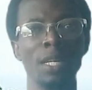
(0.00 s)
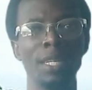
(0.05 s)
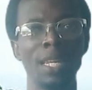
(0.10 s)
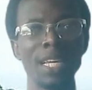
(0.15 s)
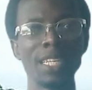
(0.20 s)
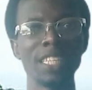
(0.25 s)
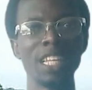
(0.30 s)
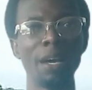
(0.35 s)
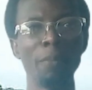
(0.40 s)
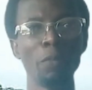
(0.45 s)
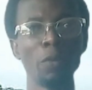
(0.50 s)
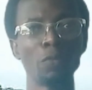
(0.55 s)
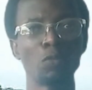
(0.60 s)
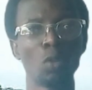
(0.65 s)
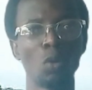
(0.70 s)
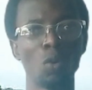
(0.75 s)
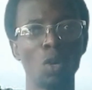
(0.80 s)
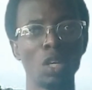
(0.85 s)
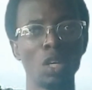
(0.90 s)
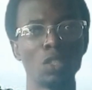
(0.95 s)
Let's now move
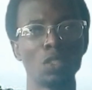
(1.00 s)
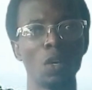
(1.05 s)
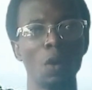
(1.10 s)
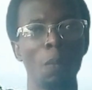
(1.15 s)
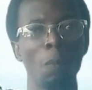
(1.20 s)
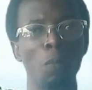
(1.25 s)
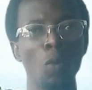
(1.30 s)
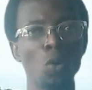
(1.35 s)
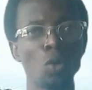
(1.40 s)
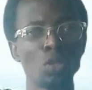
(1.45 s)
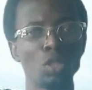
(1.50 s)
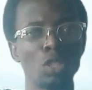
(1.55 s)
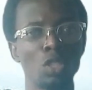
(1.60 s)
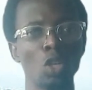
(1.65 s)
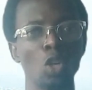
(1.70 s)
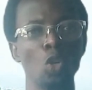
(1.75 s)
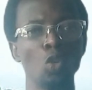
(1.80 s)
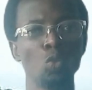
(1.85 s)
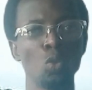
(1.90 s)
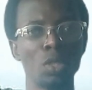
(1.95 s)
to what?
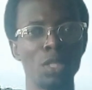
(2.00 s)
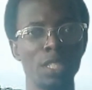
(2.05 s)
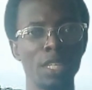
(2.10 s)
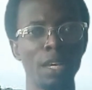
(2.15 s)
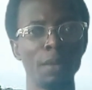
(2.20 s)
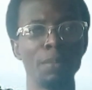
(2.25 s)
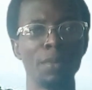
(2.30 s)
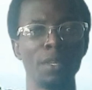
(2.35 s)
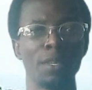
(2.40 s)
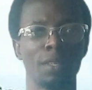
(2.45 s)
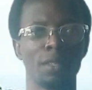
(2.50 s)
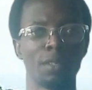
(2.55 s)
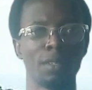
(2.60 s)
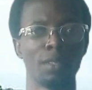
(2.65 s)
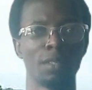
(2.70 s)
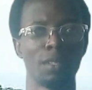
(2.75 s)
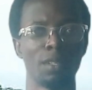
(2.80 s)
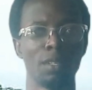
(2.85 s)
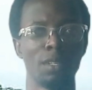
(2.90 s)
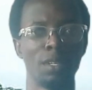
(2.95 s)
Post UTME.
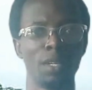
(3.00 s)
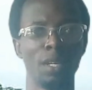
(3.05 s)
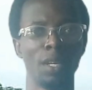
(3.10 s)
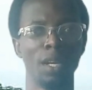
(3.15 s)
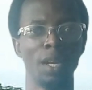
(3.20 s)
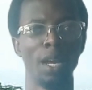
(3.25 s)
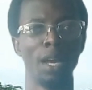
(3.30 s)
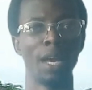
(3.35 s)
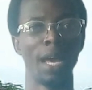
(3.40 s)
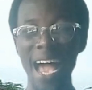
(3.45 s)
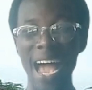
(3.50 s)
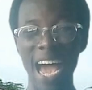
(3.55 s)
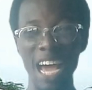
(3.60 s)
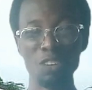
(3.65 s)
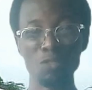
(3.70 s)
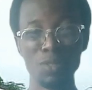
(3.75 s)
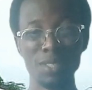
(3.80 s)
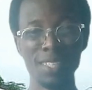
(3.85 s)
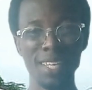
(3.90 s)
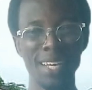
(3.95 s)

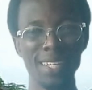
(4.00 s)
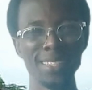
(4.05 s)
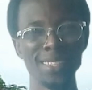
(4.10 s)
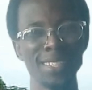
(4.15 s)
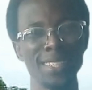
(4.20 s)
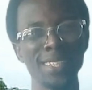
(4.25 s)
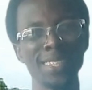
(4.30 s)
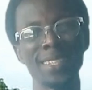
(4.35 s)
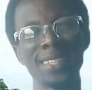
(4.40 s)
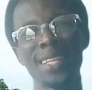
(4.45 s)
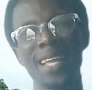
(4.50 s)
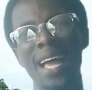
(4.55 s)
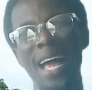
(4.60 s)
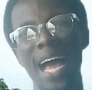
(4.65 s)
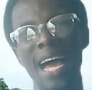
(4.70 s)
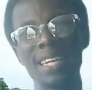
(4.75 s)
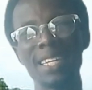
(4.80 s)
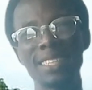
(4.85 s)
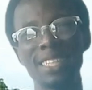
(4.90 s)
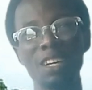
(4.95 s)
And we said
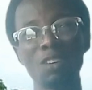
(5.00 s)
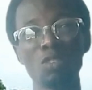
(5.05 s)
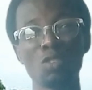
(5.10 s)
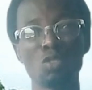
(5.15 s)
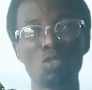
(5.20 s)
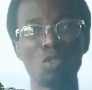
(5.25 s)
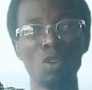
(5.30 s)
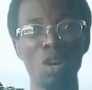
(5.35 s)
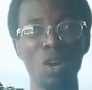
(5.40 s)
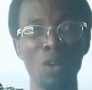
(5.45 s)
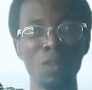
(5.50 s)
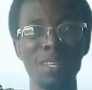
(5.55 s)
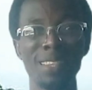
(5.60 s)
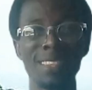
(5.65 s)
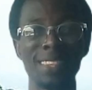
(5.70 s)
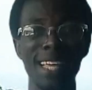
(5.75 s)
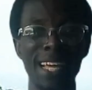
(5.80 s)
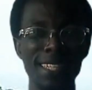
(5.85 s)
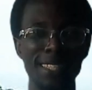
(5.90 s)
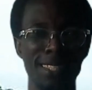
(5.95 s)
Adeshegun scored
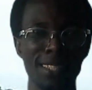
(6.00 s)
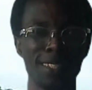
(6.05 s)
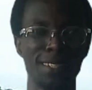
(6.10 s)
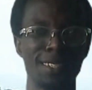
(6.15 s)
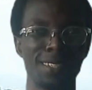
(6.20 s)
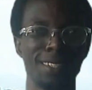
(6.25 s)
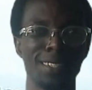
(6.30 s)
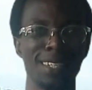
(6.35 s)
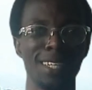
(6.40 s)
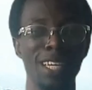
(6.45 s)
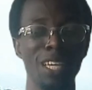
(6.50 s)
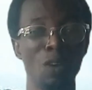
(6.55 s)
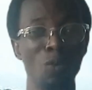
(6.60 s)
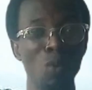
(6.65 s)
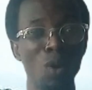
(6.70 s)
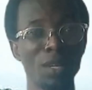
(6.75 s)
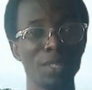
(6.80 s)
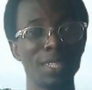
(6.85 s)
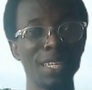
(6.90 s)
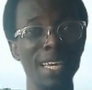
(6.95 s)
30 in
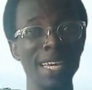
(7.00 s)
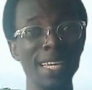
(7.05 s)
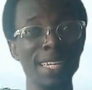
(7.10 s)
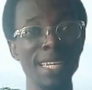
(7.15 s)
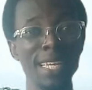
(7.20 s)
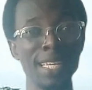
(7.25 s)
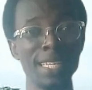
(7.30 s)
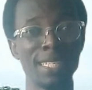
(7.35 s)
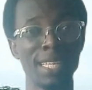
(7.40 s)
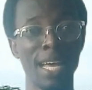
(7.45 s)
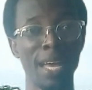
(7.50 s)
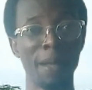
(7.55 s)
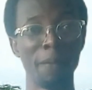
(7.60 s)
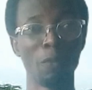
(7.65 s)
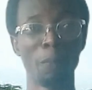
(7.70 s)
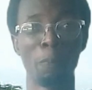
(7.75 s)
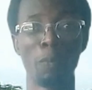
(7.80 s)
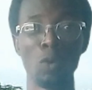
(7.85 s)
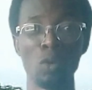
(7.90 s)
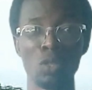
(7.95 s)
what? In his
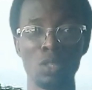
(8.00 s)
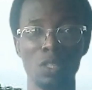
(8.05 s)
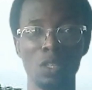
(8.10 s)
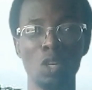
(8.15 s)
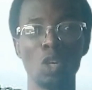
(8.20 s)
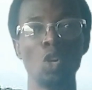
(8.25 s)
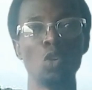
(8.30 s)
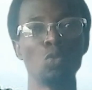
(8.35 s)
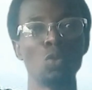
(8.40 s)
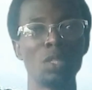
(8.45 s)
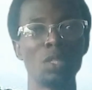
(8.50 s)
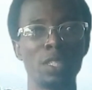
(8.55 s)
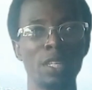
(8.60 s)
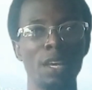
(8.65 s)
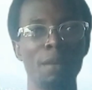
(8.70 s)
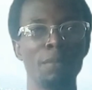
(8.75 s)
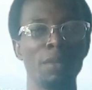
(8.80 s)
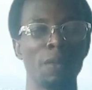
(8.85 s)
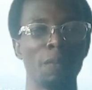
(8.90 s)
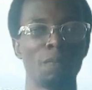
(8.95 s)
post
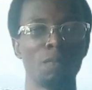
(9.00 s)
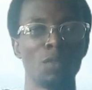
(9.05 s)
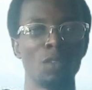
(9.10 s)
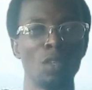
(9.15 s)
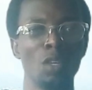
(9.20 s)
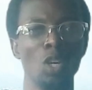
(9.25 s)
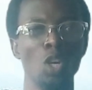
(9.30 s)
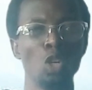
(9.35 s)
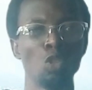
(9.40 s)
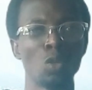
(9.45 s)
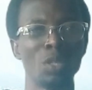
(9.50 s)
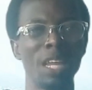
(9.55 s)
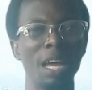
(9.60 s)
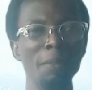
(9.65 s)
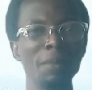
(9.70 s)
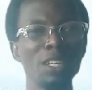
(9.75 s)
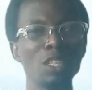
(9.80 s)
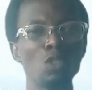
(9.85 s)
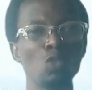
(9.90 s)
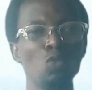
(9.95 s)
UTME. So
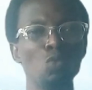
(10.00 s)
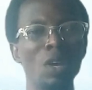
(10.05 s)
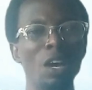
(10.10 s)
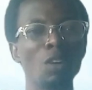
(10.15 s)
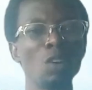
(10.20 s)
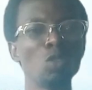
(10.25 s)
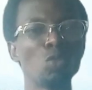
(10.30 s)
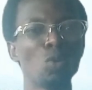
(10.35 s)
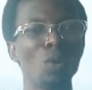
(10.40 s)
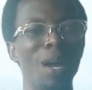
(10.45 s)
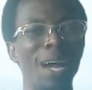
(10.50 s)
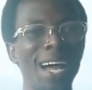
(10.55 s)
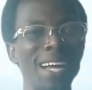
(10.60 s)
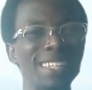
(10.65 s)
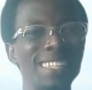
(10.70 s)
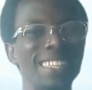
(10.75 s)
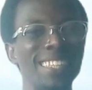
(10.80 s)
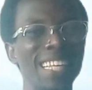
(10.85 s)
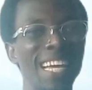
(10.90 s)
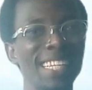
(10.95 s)
that means we are going to
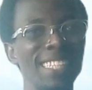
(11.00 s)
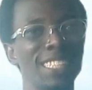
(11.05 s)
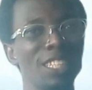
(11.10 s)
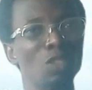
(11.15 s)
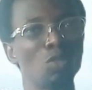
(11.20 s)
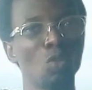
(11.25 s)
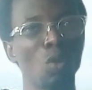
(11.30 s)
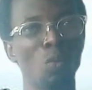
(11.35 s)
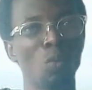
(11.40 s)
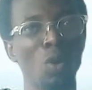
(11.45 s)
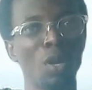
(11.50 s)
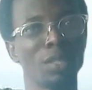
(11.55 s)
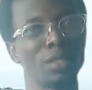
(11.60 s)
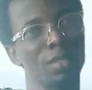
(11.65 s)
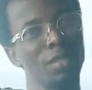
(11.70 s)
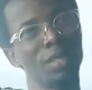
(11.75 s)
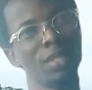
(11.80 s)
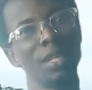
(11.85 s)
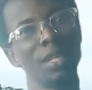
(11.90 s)
add 30 to what?